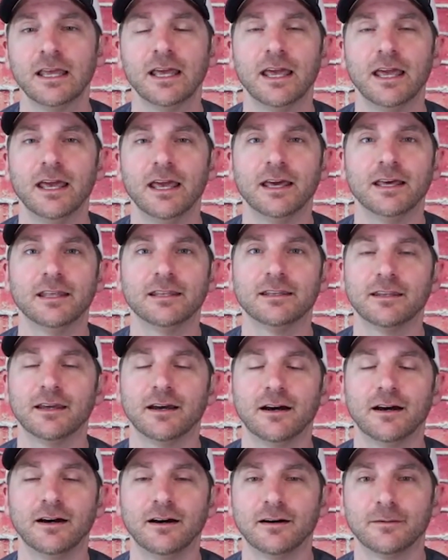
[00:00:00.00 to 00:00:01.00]
And,
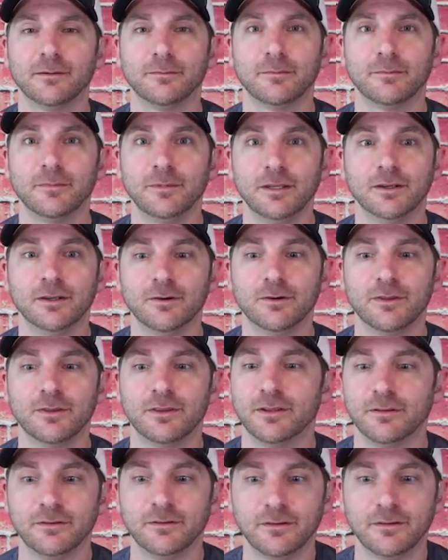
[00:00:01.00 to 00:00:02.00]

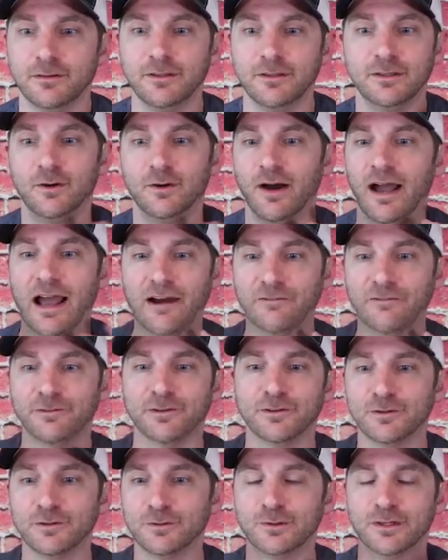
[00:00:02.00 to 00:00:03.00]
that you don't have
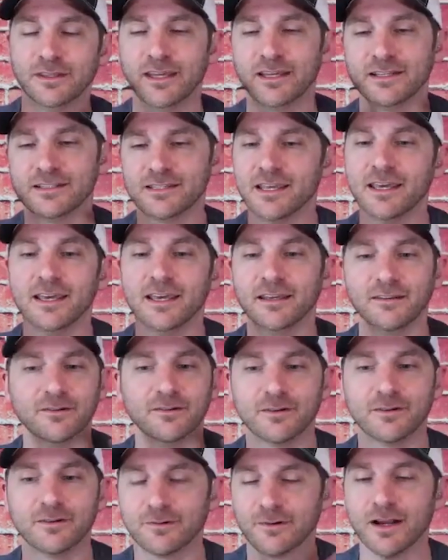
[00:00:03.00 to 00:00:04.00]
to do what they say.
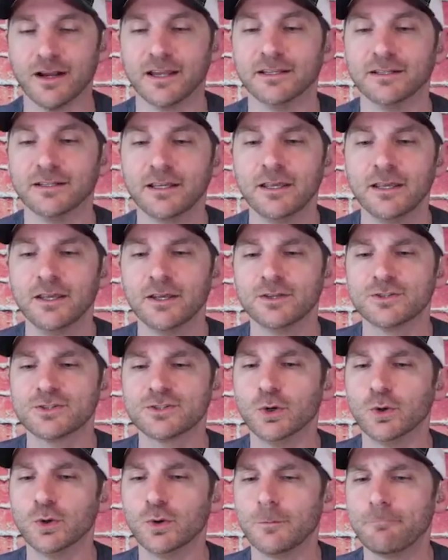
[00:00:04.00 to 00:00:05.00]
You're right.
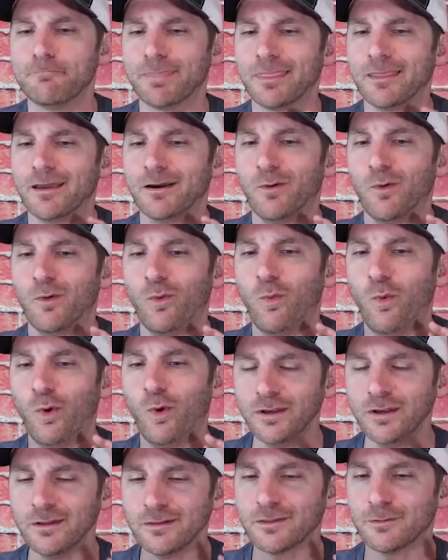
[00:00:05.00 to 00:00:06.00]
So
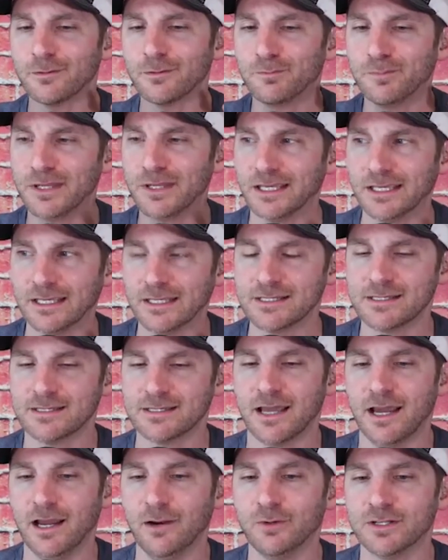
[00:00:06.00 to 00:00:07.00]
one of the biggest,
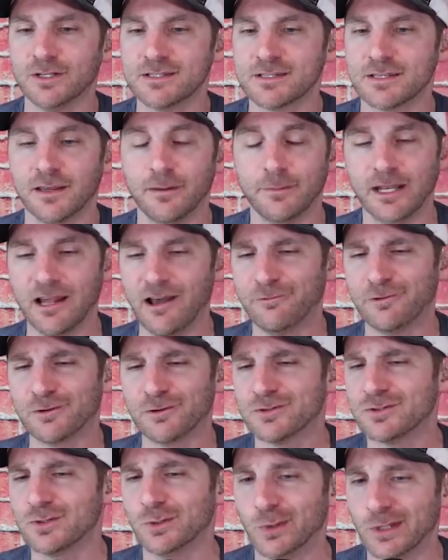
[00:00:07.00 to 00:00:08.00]
I would say,
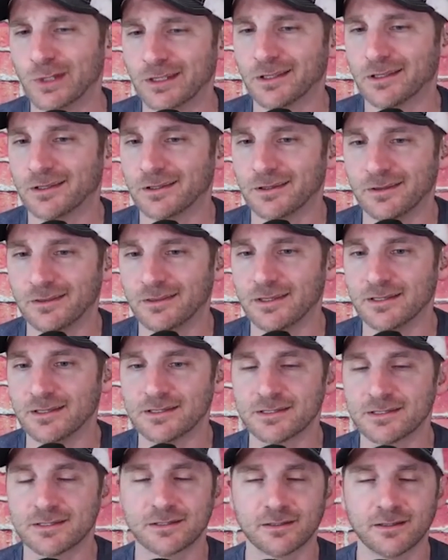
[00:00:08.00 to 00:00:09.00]
after doing
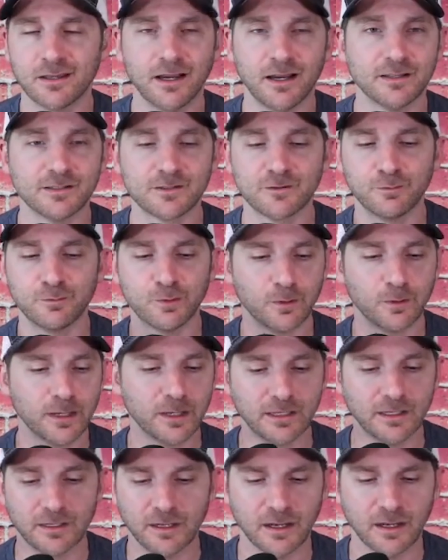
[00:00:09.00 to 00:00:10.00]
these kinds of
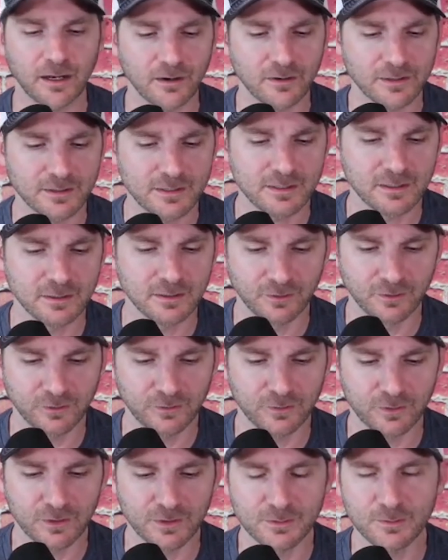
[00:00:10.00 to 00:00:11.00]
probate and inheritance deals
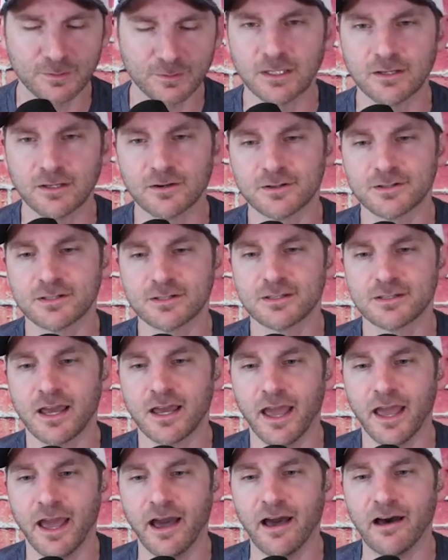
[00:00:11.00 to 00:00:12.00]
for as many years as I
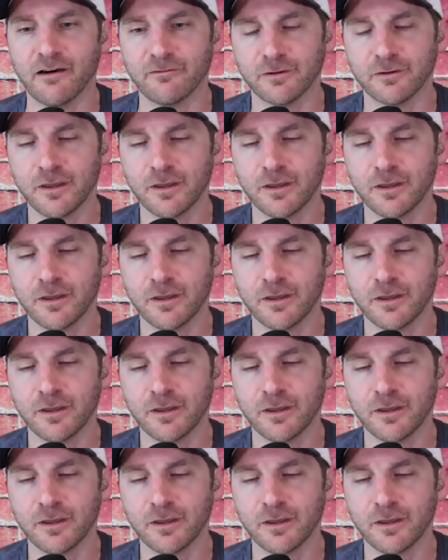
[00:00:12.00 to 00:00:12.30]
have,